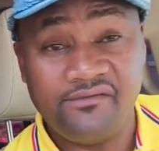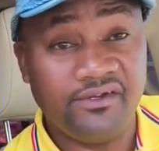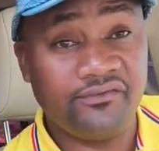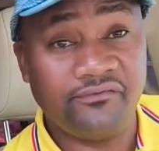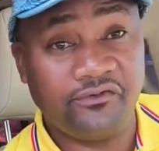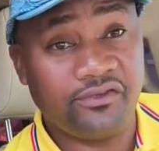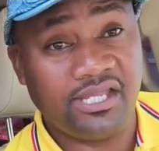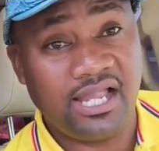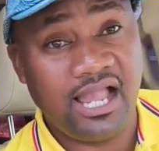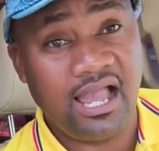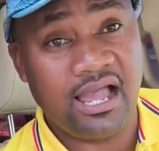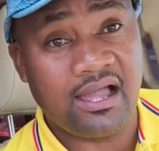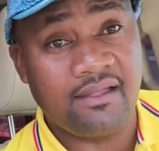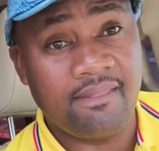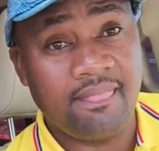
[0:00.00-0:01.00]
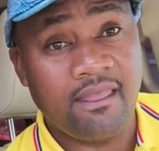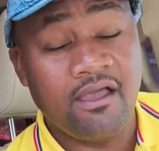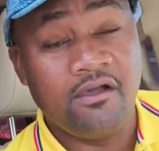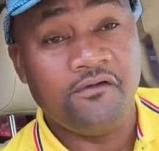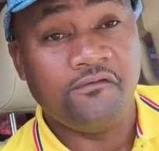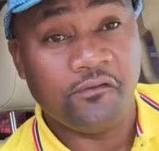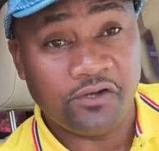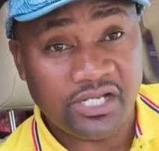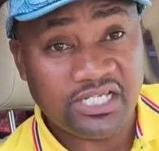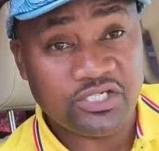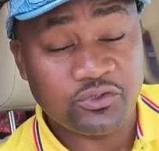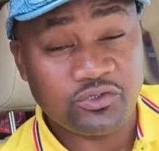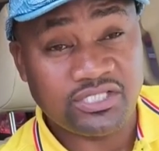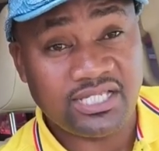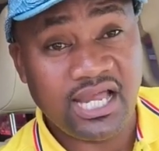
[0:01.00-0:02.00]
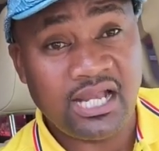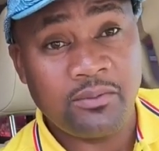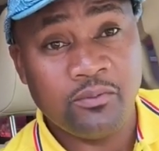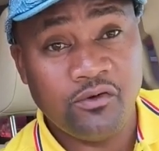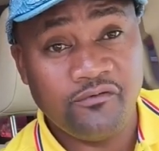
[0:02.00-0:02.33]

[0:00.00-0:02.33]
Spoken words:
Even for the car, for it to start